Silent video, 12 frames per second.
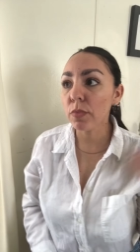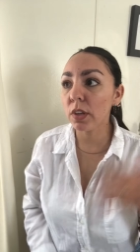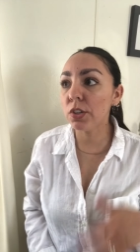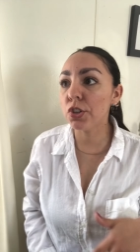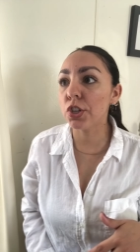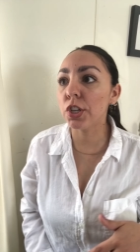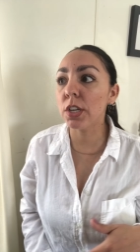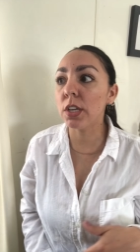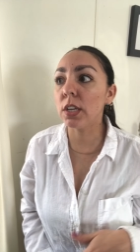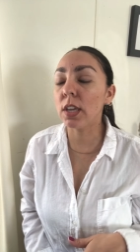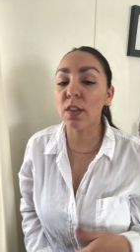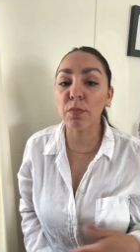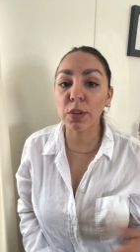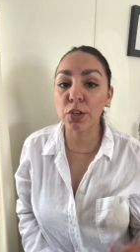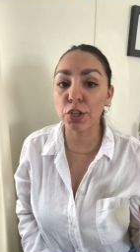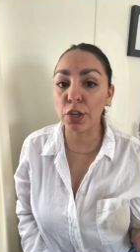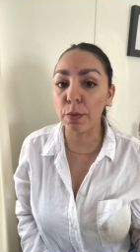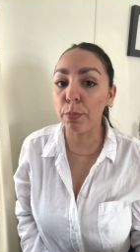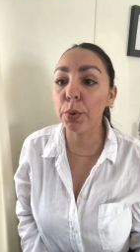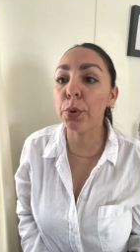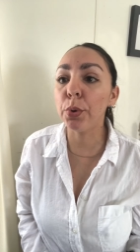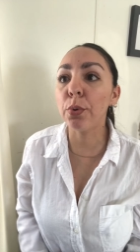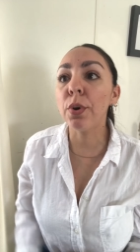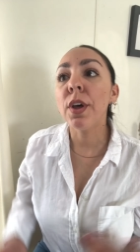and she gave me a
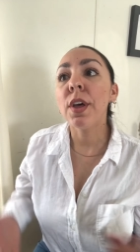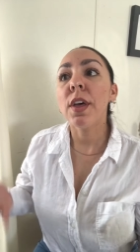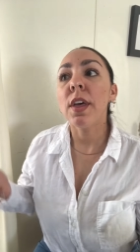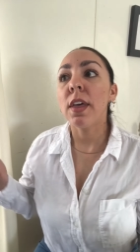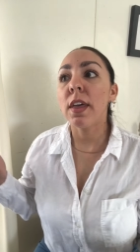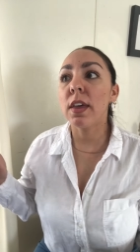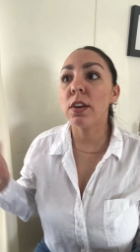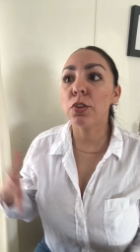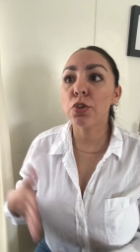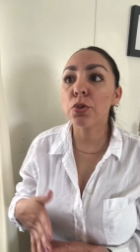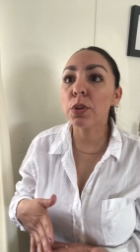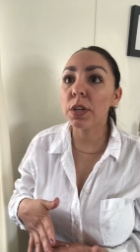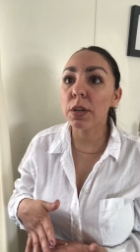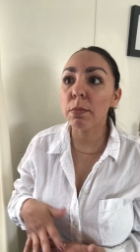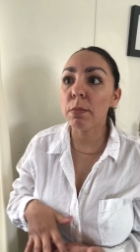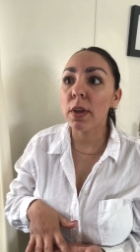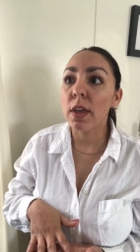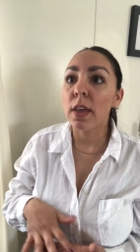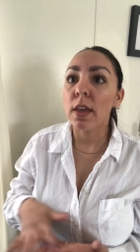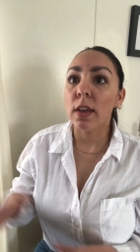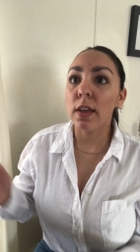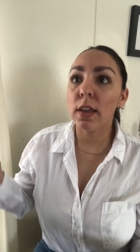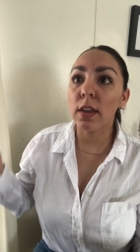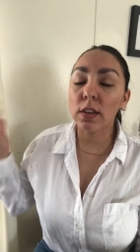shampoo and a trim
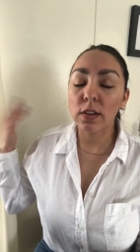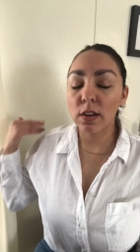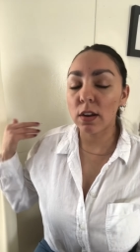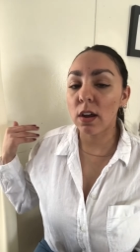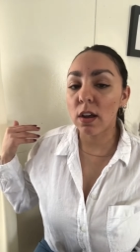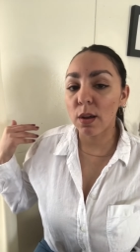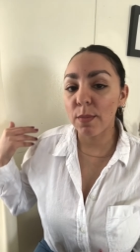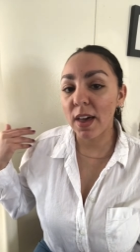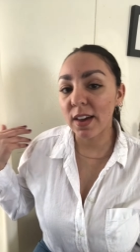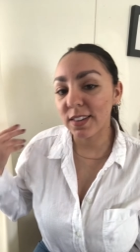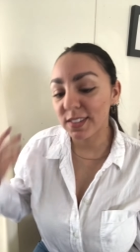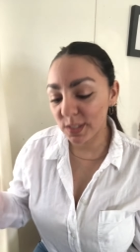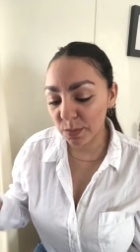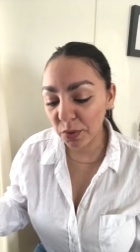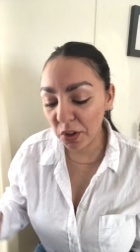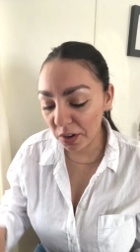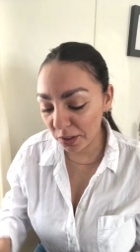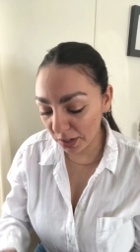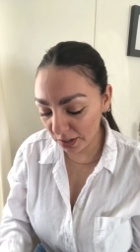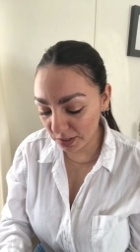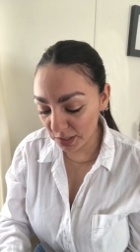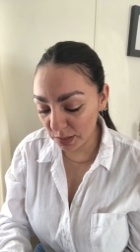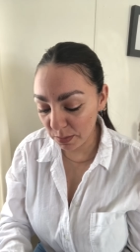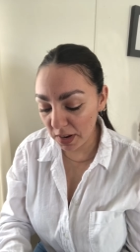and um, added some long
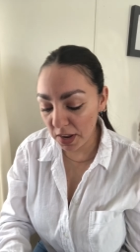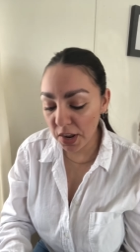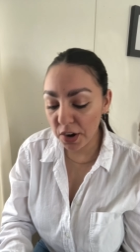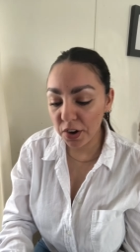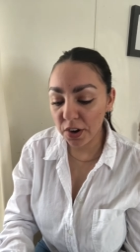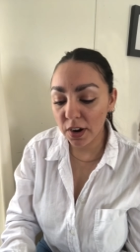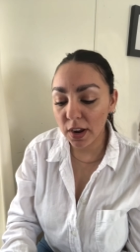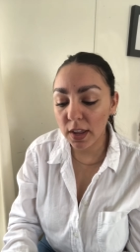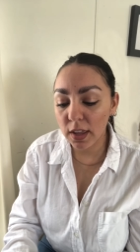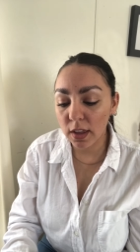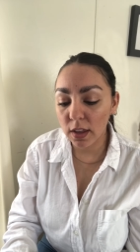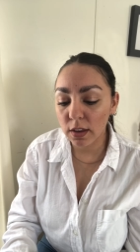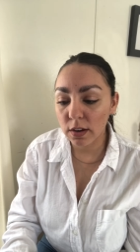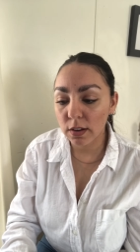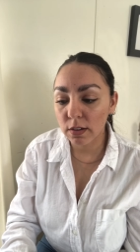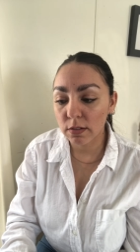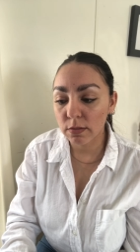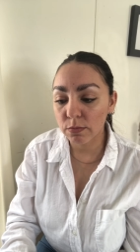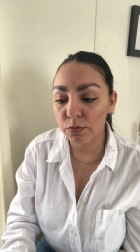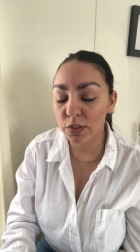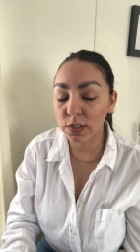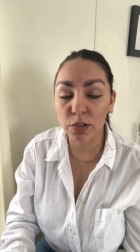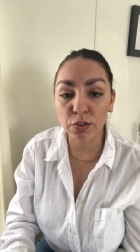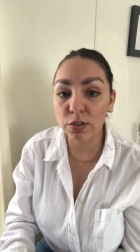layers to my hair and
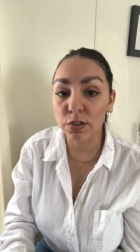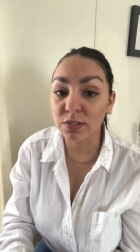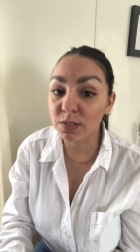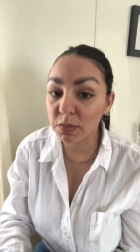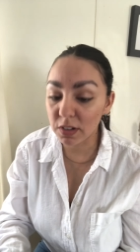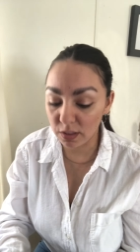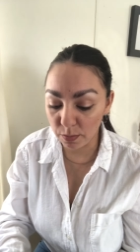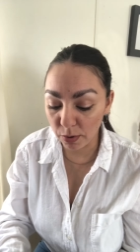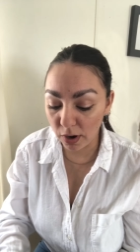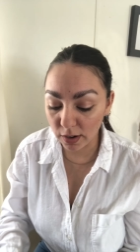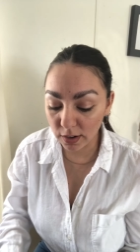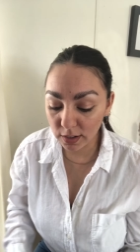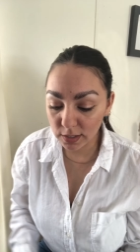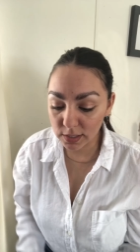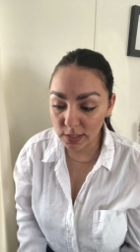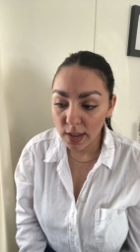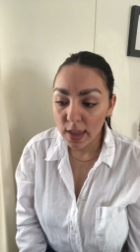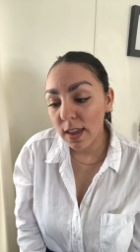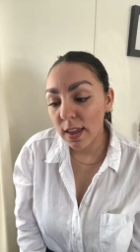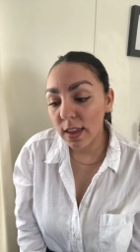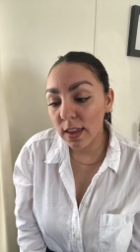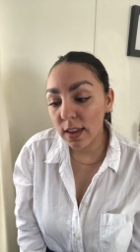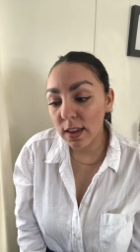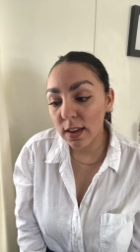just introduced me to the products
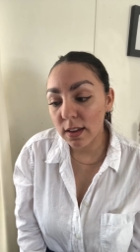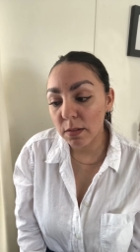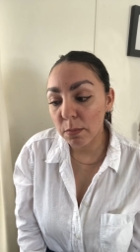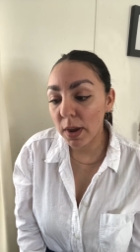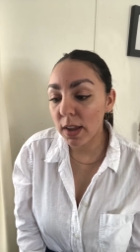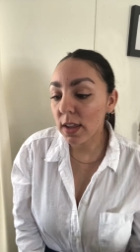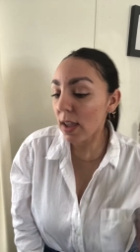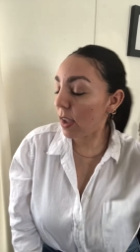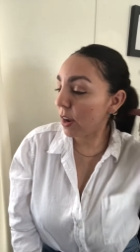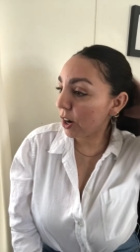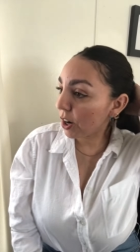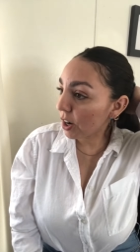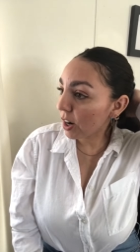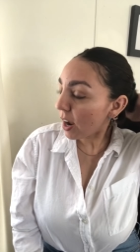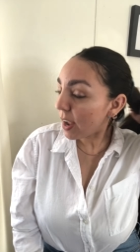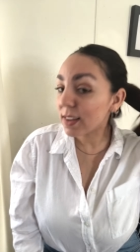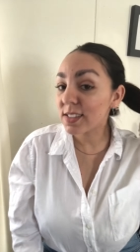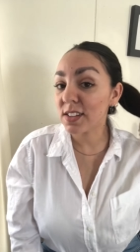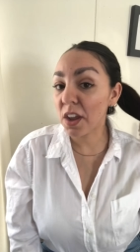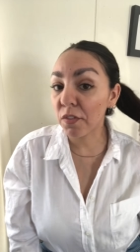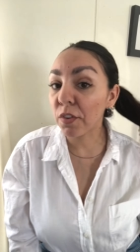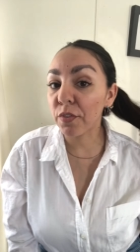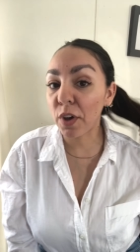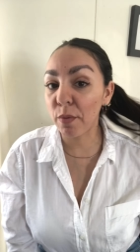and my hair has
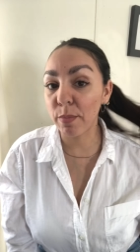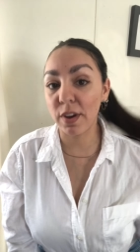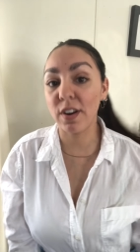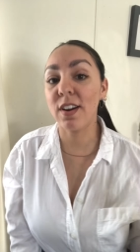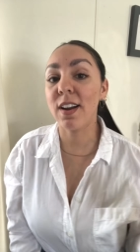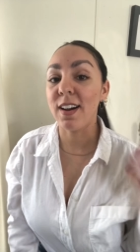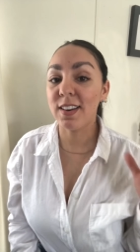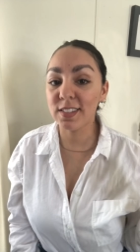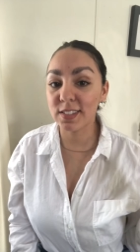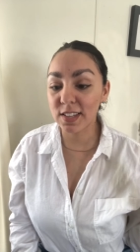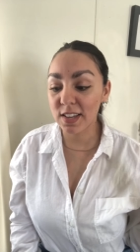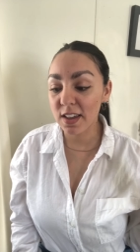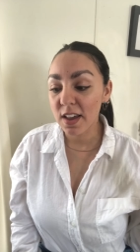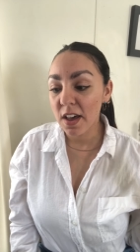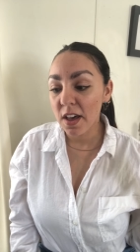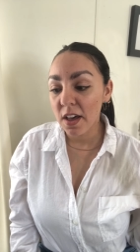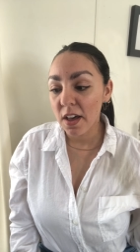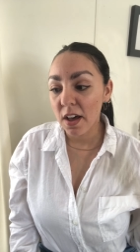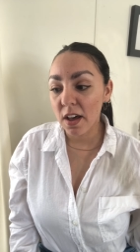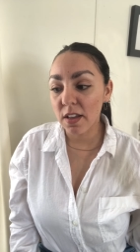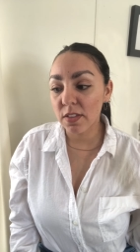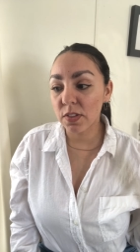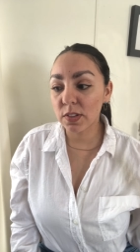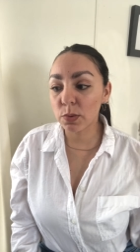never felt better. Honestly,
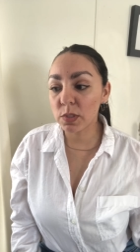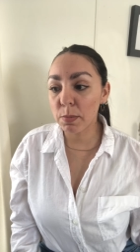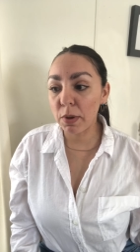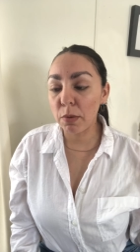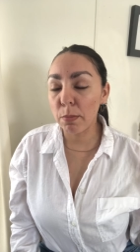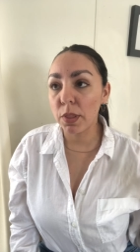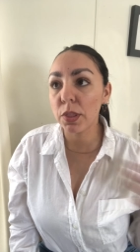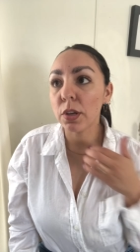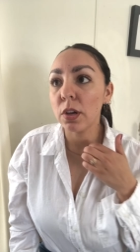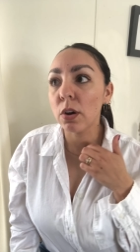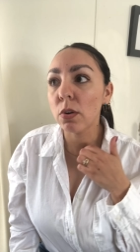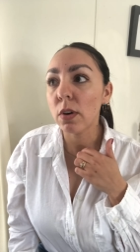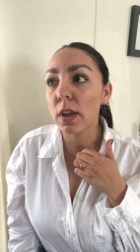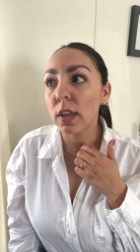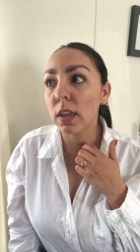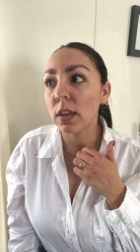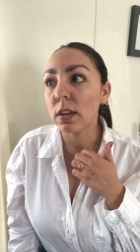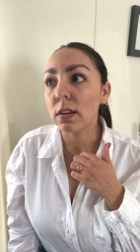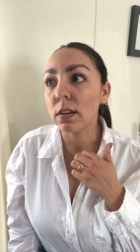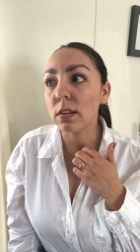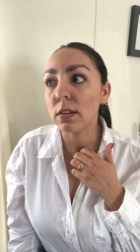this was about a month ago and